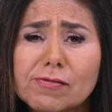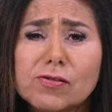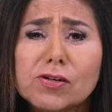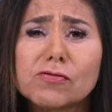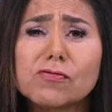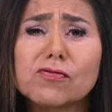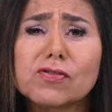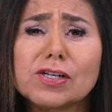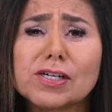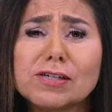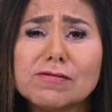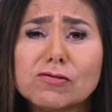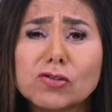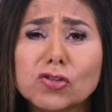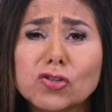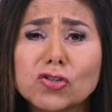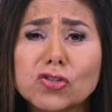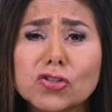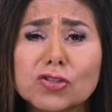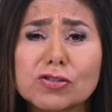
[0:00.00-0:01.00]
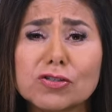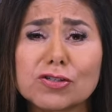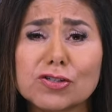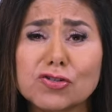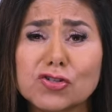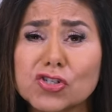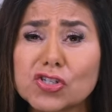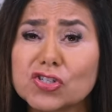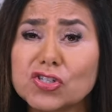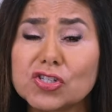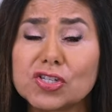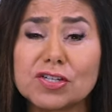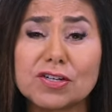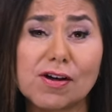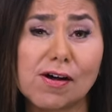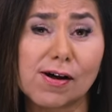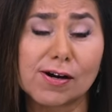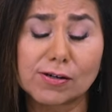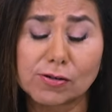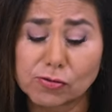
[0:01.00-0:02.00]
The flavors are just
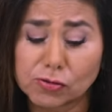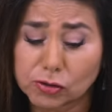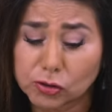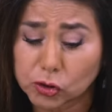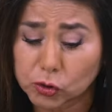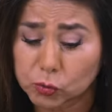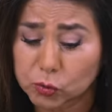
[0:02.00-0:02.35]
out of this